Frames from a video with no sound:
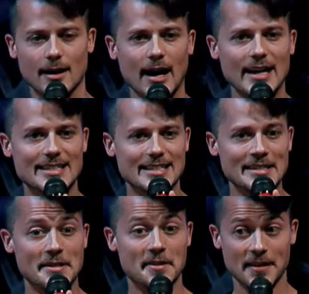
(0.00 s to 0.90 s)
I didn't
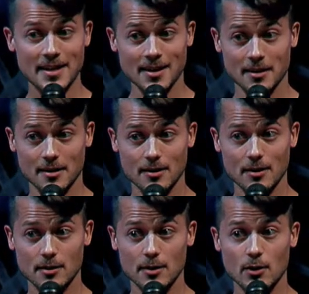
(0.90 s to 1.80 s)
think
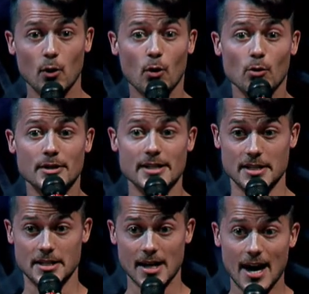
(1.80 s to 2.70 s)
or
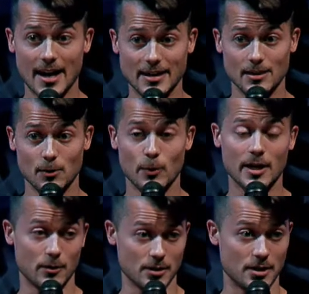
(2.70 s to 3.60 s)
decide what I
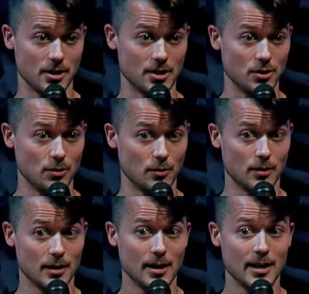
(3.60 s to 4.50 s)
was going to do.
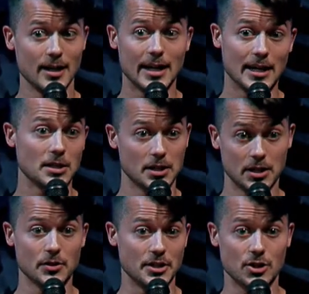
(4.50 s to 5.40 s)
It
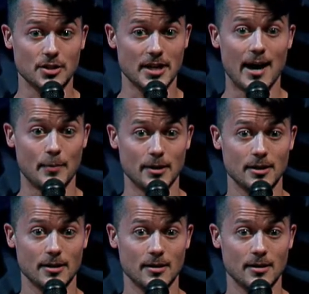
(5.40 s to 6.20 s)
literally just happened.